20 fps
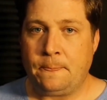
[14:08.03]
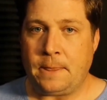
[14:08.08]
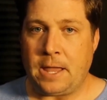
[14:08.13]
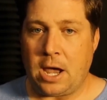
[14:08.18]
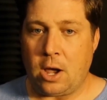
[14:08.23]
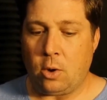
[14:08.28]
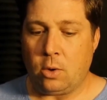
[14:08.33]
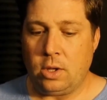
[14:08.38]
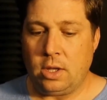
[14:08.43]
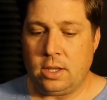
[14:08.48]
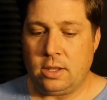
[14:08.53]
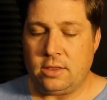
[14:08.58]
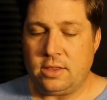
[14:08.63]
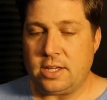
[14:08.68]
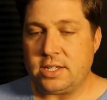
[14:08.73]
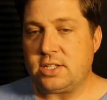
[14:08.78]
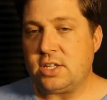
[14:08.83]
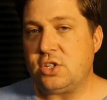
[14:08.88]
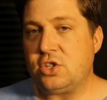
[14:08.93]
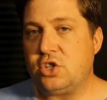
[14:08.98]
Now,
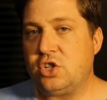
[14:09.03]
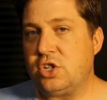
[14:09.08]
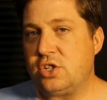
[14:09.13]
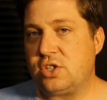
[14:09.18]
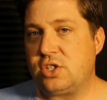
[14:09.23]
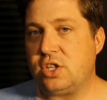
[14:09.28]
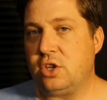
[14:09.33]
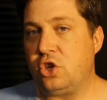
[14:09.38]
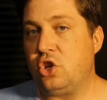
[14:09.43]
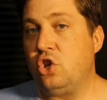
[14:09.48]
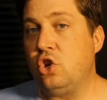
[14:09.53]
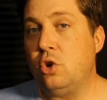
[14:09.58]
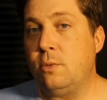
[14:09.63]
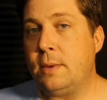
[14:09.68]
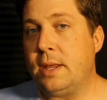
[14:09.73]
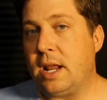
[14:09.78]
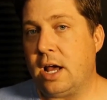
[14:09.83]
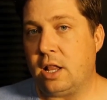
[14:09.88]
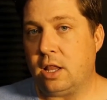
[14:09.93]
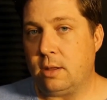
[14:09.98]
this is just the
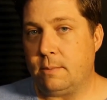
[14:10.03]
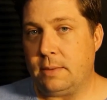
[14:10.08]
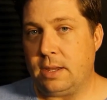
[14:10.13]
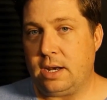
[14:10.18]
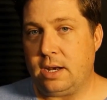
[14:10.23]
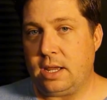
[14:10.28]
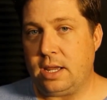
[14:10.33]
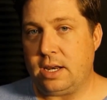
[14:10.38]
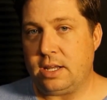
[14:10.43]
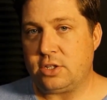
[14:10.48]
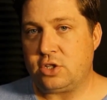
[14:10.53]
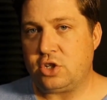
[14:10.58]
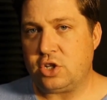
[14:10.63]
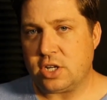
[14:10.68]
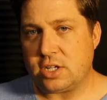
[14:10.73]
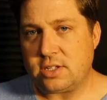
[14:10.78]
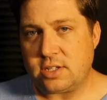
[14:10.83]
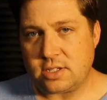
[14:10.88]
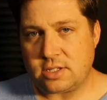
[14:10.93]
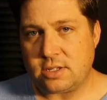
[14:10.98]
human element, and it's
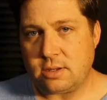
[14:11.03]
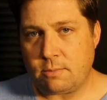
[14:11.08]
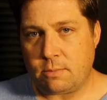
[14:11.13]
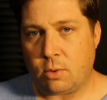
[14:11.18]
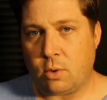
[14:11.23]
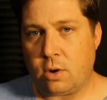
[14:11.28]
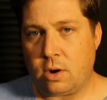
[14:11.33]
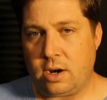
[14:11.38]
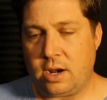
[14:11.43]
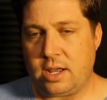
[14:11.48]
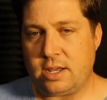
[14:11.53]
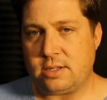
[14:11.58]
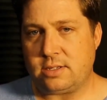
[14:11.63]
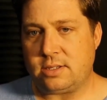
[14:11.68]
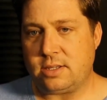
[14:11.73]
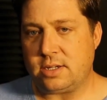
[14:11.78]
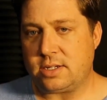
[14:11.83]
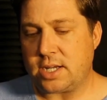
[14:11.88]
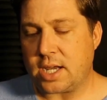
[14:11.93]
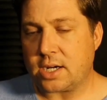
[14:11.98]
just as important
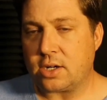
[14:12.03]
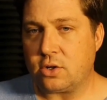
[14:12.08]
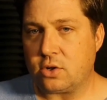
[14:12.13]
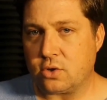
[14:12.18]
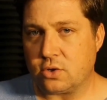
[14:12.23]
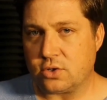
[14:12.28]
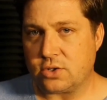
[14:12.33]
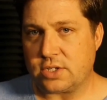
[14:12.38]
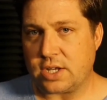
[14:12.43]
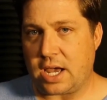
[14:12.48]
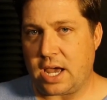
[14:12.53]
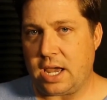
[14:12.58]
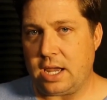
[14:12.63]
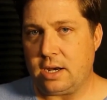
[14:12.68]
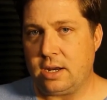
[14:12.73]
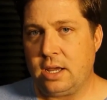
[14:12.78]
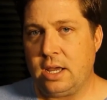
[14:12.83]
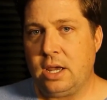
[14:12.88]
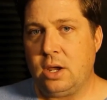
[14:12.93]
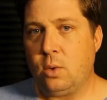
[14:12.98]
as the technical
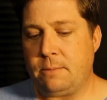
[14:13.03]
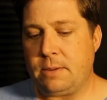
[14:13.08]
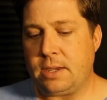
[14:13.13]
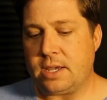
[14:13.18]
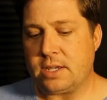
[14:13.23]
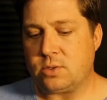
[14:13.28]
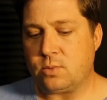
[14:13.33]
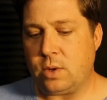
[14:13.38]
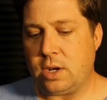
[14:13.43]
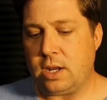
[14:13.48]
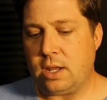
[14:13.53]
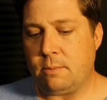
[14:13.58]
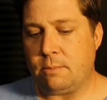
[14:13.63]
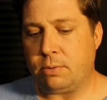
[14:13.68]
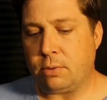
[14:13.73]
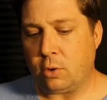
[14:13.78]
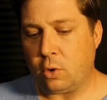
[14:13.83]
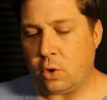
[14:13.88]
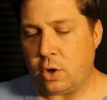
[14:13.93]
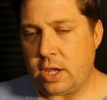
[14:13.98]
side, because when
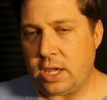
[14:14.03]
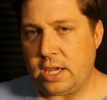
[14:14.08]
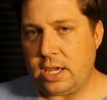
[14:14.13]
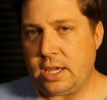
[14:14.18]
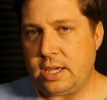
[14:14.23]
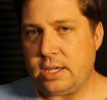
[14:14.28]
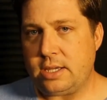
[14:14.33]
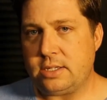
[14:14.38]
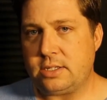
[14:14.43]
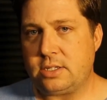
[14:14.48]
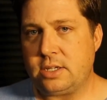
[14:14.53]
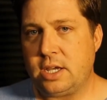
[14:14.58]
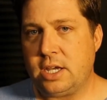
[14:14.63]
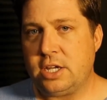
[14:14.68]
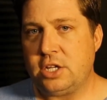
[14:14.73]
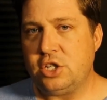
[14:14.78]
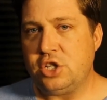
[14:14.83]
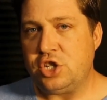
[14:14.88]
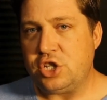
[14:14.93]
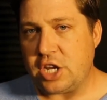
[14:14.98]
employees
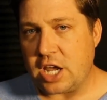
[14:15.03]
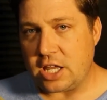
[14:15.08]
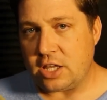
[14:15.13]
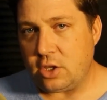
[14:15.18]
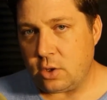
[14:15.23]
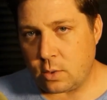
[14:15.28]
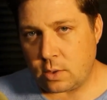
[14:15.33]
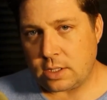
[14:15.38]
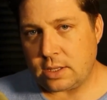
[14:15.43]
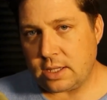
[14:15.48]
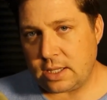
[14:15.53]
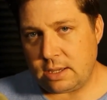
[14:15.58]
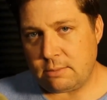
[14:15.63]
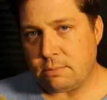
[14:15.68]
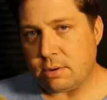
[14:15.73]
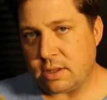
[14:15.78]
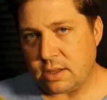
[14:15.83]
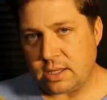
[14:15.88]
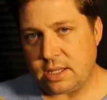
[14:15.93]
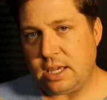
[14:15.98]
genuinely
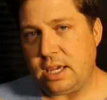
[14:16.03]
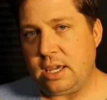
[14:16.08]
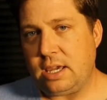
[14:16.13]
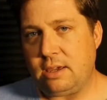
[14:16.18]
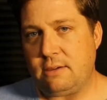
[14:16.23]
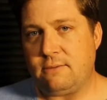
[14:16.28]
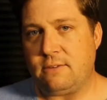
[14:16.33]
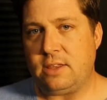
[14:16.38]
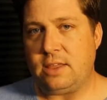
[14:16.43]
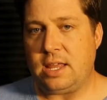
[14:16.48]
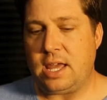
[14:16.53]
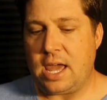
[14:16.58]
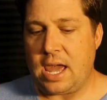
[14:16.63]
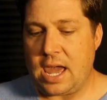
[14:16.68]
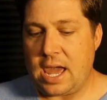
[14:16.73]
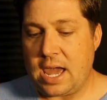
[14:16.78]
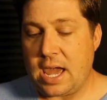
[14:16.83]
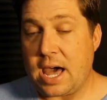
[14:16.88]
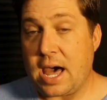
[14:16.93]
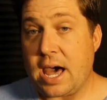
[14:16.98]
believe in the
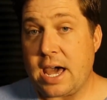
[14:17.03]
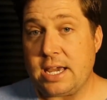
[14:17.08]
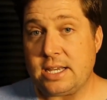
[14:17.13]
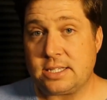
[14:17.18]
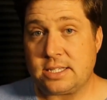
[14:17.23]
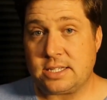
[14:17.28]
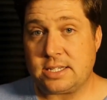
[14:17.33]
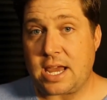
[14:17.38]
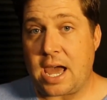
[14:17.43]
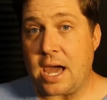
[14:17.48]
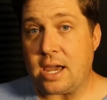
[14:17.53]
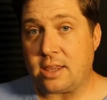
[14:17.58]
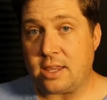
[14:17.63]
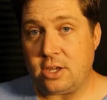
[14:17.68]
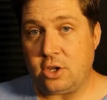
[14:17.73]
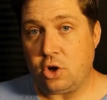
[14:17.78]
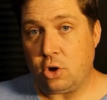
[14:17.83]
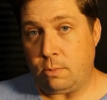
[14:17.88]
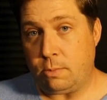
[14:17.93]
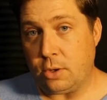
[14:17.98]
AI stack
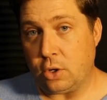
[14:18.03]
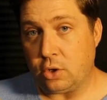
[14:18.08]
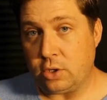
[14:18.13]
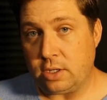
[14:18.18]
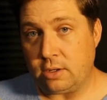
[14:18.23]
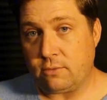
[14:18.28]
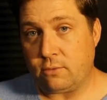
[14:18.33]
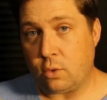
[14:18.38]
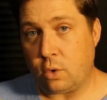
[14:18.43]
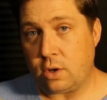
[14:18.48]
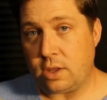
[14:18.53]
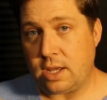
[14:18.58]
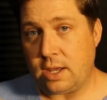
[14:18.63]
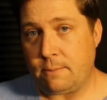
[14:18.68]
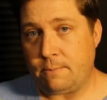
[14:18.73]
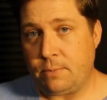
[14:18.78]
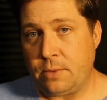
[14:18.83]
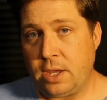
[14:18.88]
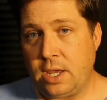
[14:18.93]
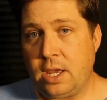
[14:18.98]
that you're building for
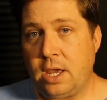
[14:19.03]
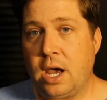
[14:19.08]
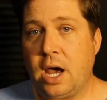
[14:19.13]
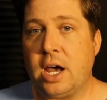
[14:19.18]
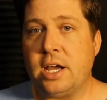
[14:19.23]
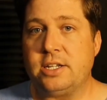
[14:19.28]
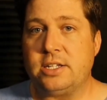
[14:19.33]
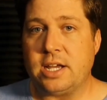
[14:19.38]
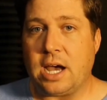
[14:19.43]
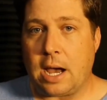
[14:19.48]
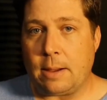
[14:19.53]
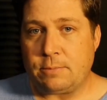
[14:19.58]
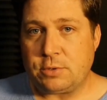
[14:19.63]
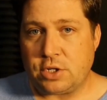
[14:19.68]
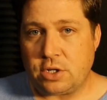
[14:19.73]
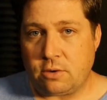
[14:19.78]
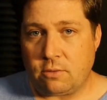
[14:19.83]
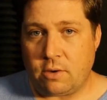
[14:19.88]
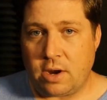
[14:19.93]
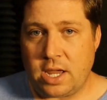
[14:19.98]
them,
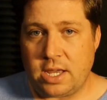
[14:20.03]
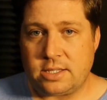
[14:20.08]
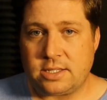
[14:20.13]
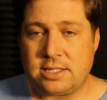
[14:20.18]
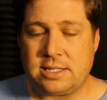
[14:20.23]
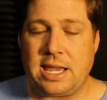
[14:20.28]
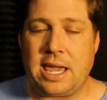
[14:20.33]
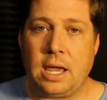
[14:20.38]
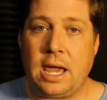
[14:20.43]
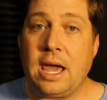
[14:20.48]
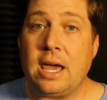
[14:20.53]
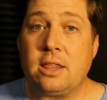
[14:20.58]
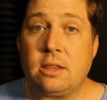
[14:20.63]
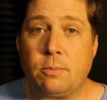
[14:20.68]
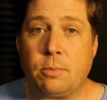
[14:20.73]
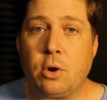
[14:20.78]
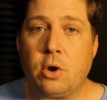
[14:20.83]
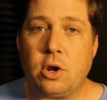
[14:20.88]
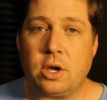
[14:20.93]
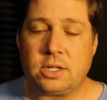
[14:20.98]
adoption rates and
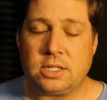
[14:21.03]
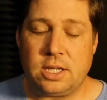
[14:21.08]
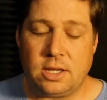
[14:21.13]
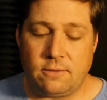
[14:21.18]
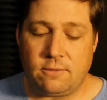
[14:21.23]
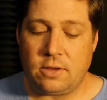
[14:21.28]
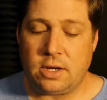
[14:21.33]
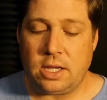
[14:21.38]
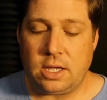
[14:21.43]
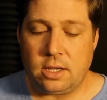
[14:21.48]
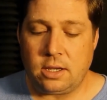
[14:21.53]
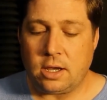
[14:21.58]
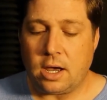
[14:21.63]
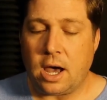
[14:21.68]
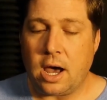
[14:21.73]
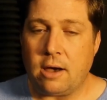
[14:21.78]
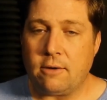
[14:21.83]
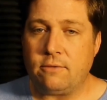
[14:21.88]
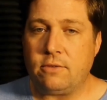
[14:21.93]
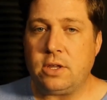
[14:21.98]
the productivity
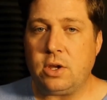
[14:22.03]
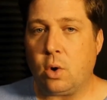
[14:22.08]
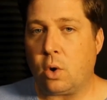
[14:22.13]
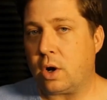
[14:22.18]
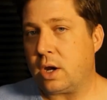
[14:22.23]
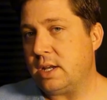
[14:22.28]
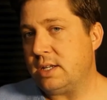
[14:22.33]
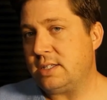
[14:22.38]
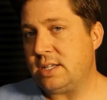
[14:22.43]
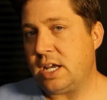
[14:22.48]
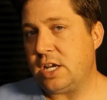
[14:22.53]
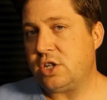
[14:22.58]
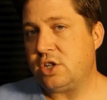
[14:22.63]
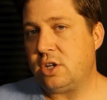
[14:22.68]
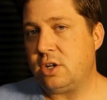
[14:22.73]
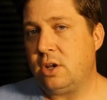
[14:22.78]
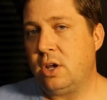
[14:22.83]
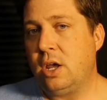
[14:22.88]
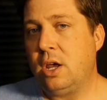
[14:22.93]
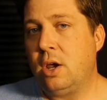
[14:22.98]
of the
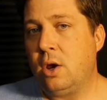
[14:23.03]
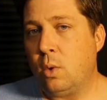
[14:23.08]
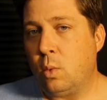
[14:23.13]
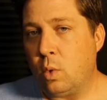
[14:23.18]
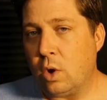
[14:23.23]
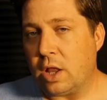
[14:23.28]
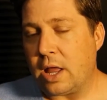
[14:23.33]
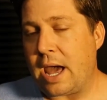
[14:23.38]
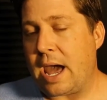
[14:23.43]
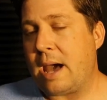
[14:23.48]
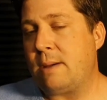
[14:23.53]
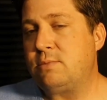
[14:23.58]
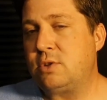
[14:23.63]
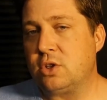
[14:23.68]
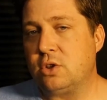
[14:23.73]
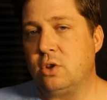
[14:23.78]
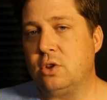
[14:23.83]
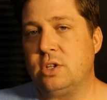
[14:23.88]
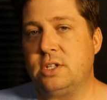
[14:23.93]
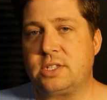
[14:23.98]
organization will
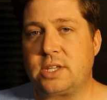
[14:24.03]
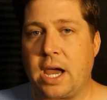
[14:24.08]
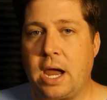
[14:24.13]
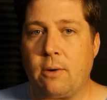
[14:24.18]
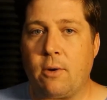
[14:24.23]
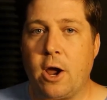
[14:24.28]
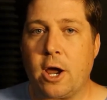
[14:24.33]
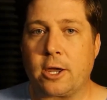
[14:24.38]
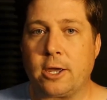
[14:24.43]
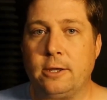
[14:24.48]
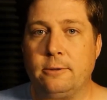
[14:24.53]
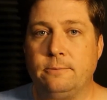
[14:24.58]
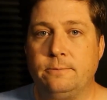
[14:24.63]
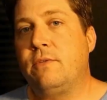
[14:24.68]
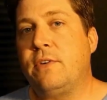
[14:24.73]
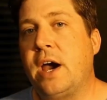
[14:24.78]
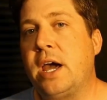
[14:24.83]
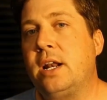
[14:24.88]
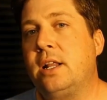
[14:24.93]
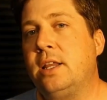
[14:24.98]
absolutely skyrocket.
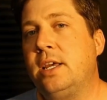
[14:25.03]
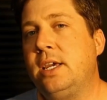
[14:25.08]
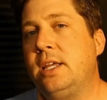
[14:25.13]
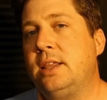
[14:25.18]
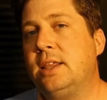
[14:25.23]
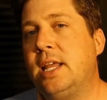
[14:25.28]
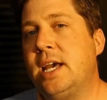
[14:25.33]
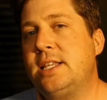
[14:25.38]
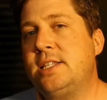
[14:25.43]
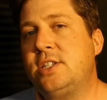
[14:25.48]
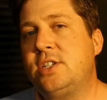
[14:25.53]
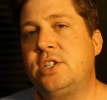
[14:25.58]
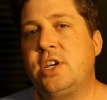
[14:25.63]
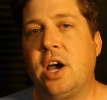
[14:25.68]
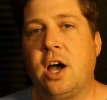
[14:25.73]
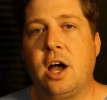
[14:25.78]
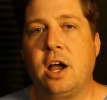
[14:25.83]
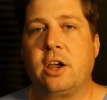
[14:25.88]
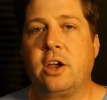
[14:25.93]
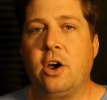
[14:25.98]
Finally, let's
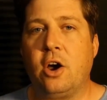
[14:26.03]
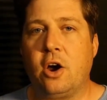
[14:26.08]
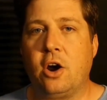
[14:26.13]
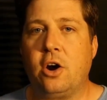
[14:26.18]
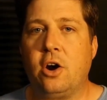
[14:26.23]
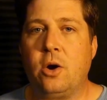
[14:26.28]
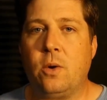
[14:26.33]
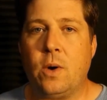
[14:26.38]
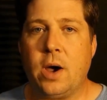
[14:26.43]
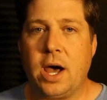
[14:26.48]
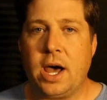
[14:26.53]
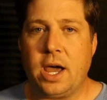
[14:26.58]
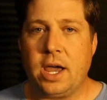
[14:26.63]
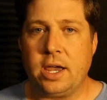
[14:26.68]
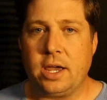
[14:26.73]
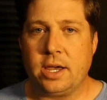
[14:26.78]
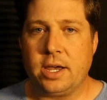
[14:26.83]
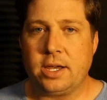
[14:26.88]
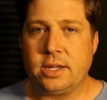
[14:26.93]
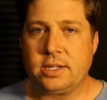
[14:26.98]
talk
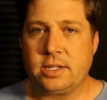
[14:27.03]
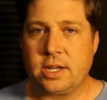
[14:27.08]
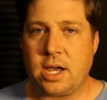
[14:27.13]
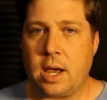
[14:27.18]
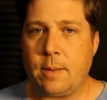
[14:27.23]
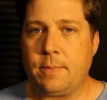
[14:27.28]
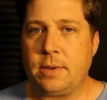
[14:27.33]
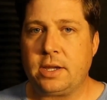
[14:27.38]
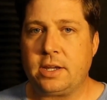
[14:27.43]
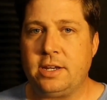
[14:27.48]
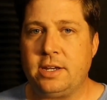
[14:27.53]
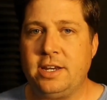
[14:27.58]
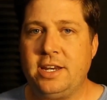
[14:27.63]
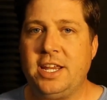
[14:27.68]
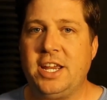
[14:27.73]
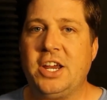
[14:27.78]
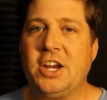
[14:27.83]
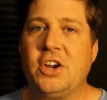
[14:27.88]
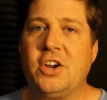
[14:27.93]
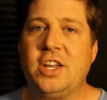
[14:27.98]
ROI, a topic
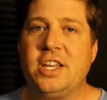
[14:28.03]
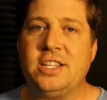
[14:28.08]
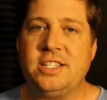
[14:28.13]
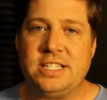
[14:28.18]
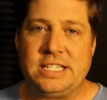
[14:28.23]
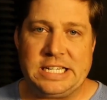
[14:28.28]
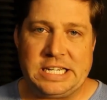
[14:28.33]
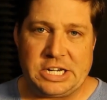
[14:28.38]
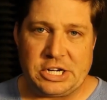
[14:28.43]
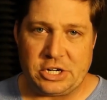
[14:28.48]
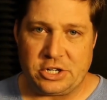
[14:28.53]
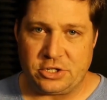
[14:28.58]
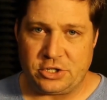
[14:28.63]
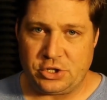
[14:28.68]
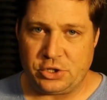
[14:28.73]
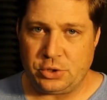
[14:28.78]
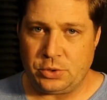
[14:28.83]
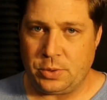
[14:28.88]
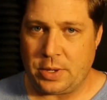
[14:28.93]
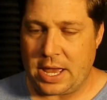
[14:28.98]
near and dear
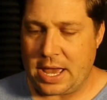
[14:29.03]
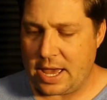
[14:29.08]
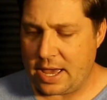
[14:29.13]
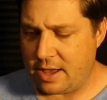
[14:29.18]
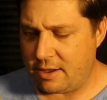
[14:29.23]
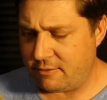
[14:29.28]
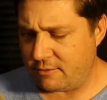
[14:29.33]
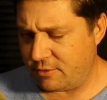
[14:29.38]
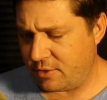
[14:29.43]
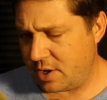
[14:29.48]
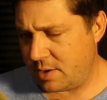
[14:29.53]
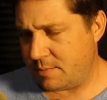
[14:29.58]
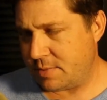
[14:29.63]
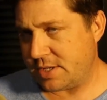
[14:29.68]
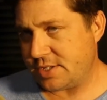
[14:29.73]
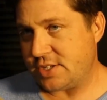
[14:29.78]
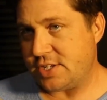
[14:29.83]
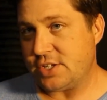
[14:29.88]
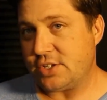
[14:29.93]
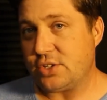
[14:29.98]
to every
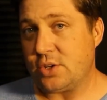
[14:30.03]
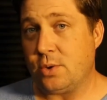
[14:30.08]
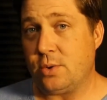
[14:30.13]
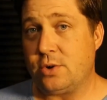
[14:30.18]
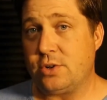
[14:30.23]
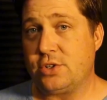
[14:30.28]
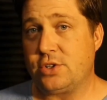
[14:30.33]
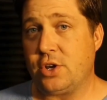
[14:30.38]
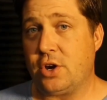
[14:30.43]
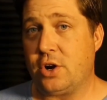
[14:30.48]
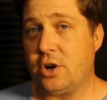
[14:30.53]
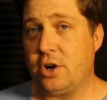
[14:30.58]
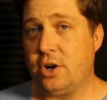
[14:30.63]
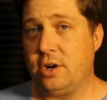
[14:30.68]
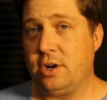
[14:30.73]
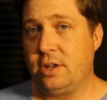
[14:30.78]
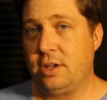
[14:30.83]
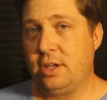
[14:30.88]
business owner's heart.